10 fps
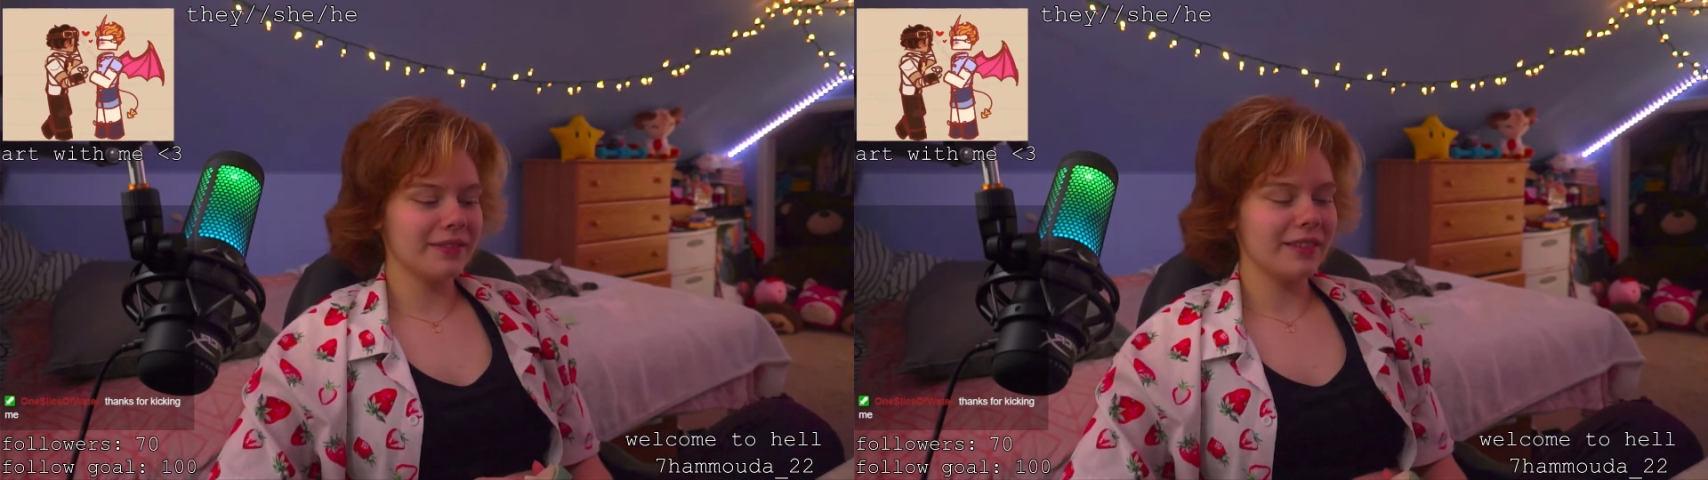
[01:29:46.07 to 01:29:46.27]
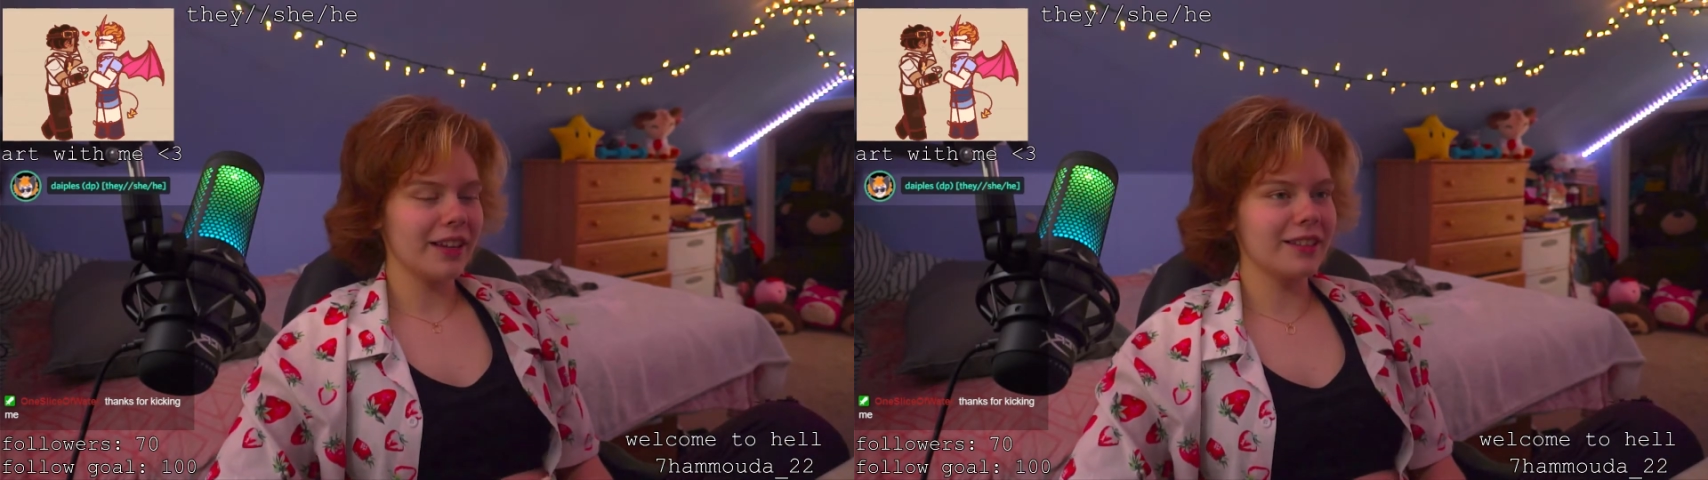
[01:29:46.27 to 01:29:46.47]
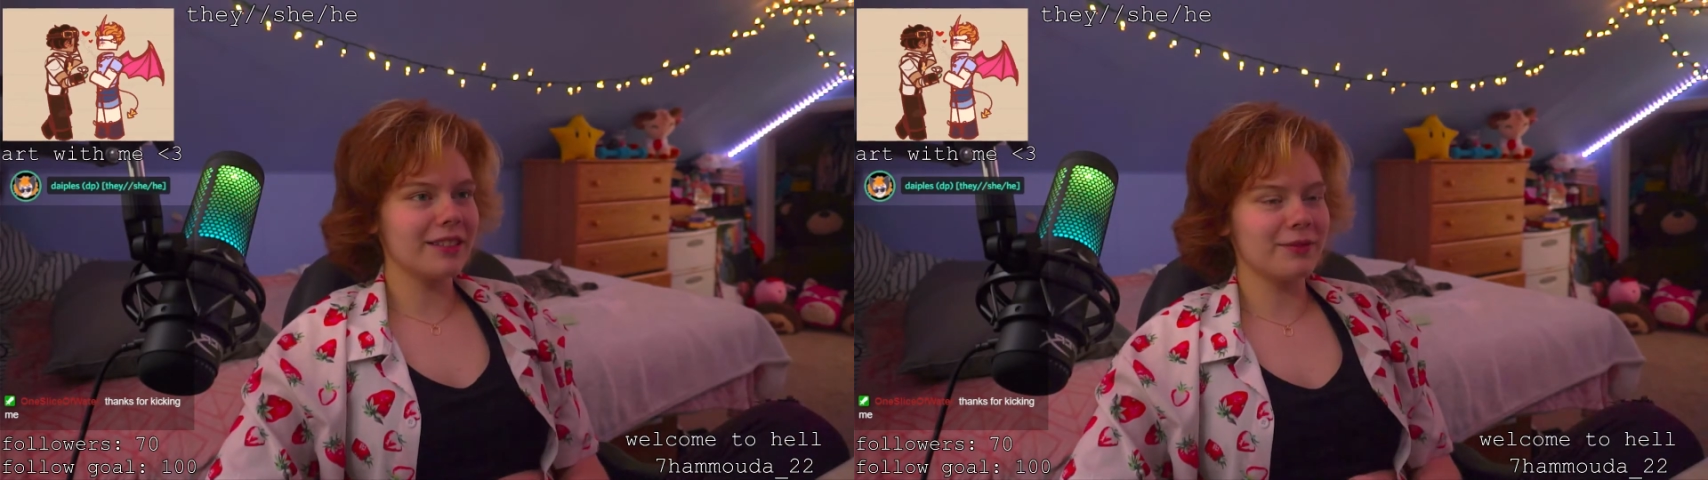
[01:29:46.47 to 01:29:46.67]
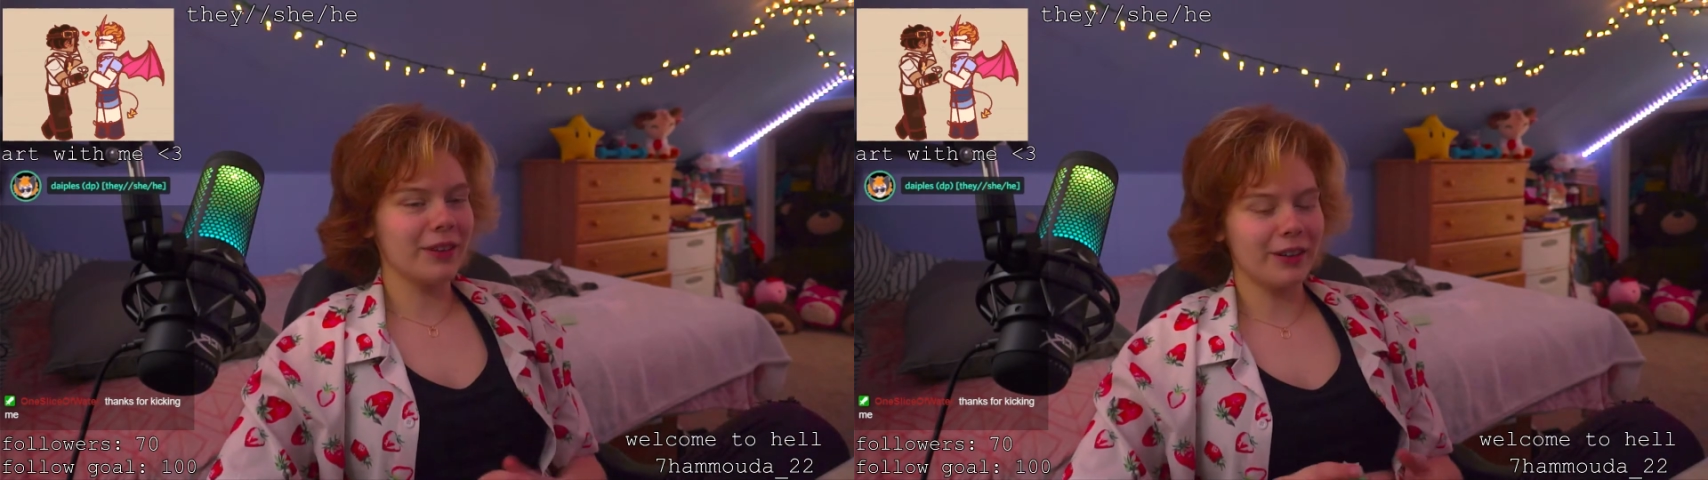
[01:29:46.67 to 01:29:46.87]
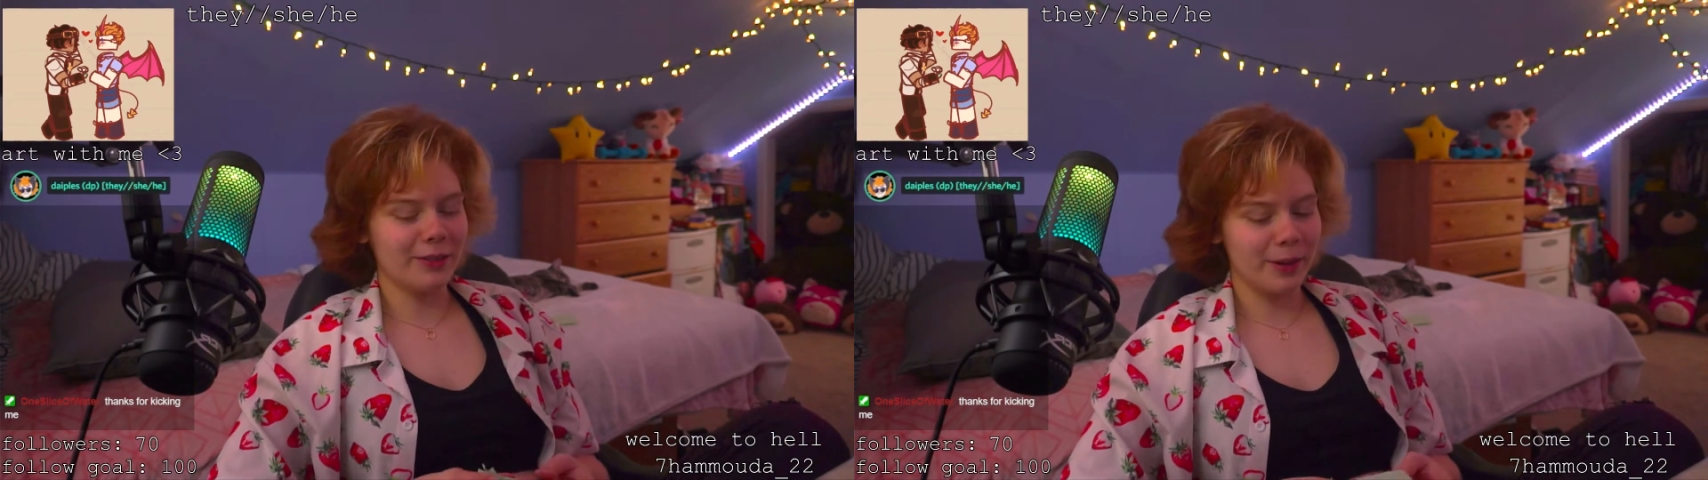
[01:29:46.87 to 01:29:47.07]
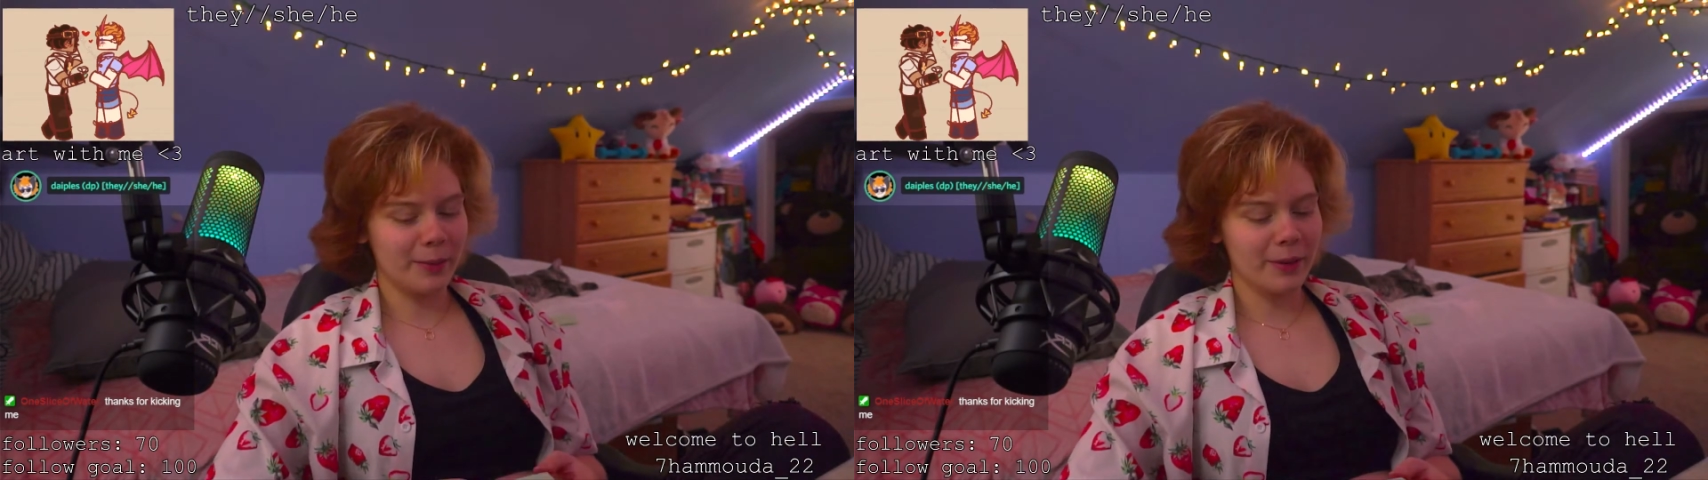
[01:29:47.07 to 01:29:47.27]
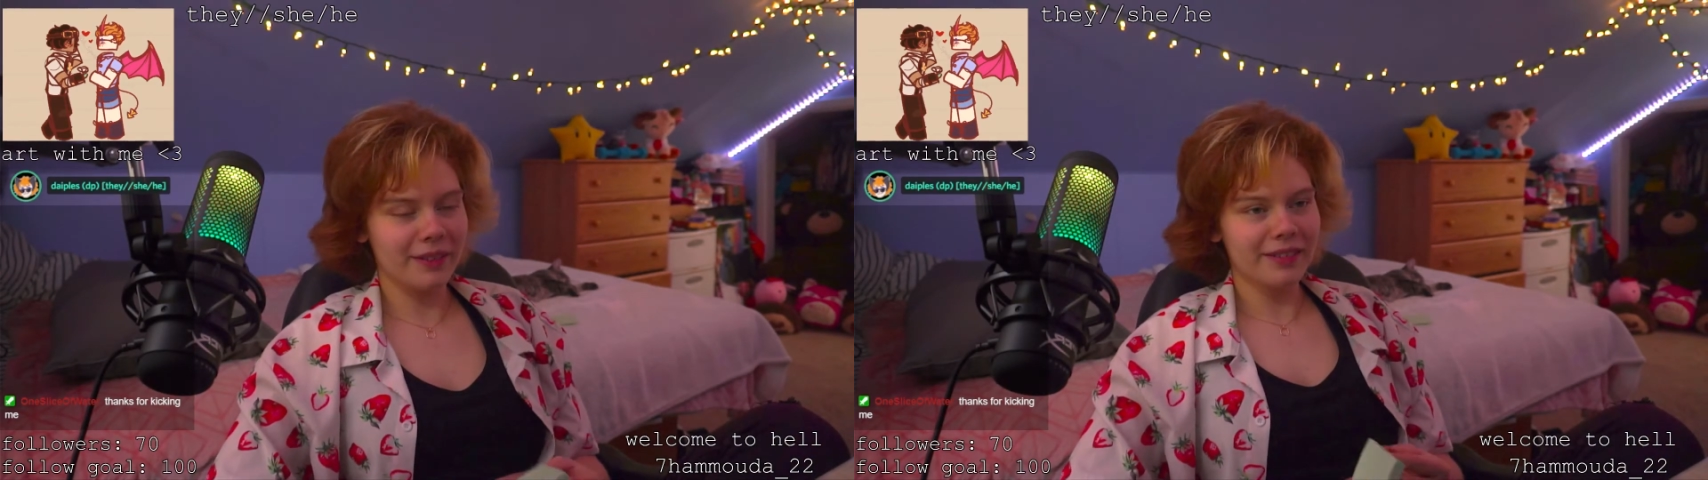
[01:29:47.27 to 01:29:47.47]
It's very enjoyable.